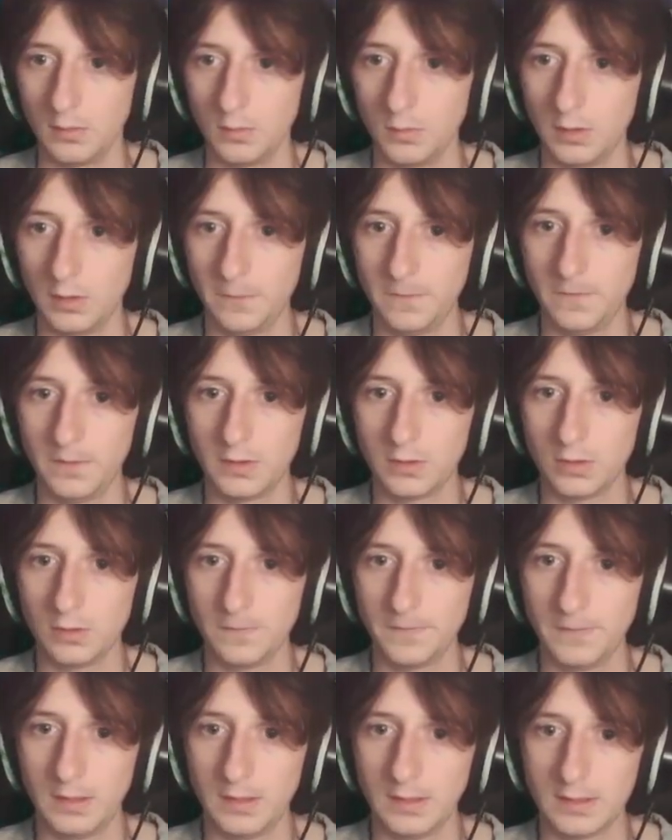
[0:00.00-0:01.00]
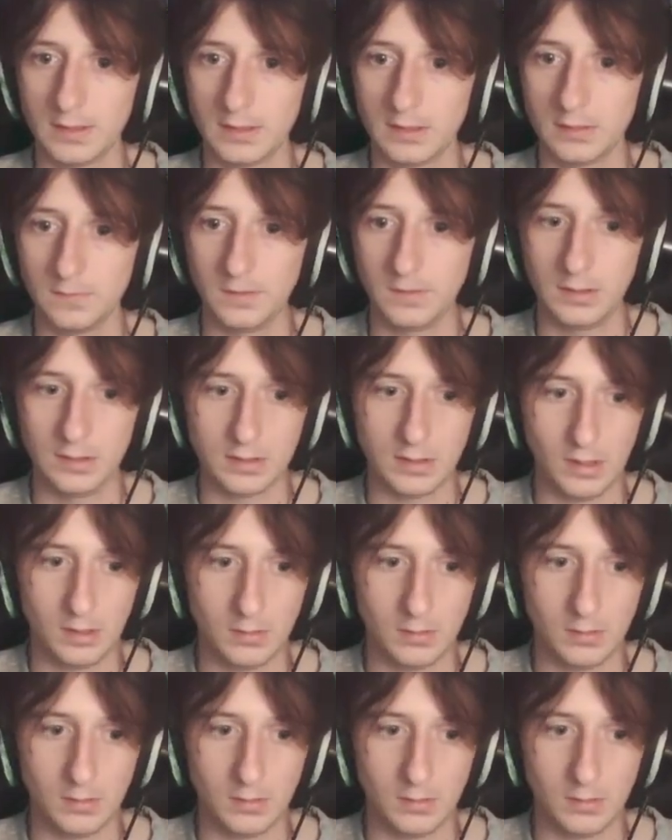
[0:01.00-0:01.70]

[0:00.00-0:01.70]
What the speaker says: We're going to finish off the last of these